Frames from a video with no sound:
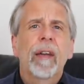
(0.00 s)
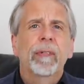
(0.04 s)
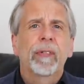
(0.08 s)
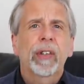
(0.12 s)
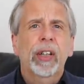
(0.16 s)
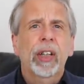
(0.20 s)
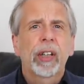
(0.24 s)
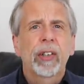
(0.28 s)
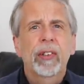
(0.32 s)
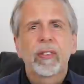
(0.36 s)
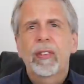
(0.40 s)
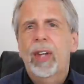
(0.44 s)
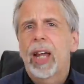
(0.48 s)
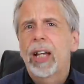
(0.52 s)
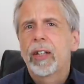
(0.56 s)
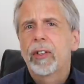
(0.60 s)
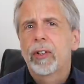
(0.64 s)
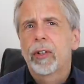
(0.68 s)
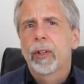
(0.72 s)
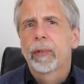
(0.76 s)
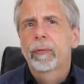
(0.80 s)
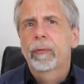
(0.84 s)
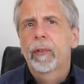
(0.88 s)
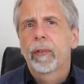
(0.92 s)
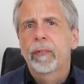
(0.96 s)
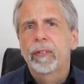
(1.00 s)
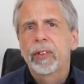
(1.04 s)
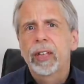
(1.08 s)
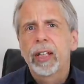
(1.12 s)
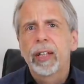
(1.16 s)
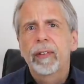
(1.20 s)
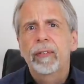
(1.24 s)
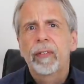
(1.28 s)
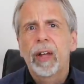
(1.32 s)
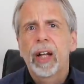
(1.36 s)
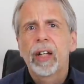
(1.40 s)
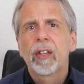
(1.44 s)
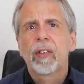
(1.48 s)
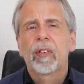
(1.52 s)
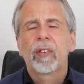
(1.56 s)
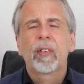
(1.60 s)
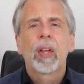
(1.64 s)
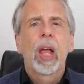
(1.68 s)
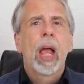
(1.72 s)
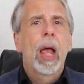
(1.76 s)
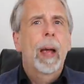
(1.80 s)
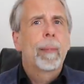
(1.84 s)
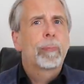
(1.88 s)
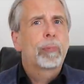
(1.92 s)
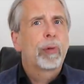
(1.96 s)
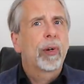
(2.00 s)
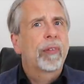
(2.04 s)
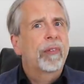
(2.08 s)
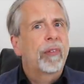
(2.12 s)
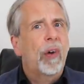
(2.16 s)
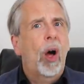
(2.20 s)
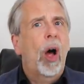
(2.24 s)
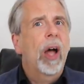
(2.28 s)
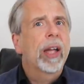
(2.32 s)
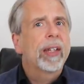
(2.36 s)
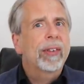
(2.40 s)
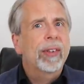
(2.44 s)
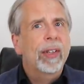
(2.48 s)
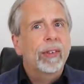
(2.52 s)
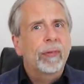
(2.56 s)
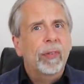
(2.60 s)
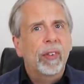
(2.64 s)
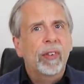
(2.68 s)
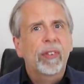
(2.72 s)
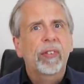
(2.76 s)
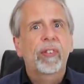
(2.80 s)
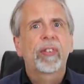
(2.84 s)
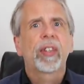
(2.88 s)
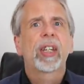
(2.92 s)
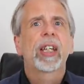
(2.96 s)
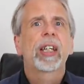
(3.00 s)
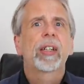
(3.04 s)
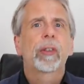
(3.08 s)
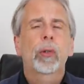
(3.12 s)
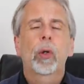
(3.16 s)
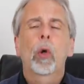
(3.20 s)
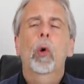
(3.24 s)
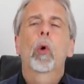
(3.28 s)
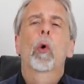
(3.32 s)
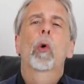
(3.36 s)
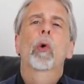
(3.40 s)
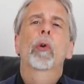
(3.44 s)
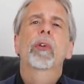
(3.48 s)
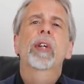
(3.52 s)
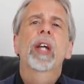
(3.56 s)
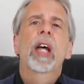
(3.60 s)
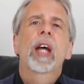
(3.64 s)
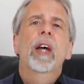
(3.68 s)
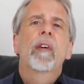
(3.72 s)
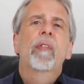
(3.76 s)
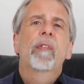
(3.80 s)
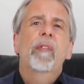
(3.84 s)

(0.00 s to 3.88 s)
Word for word: the contention that the events provided the seed corn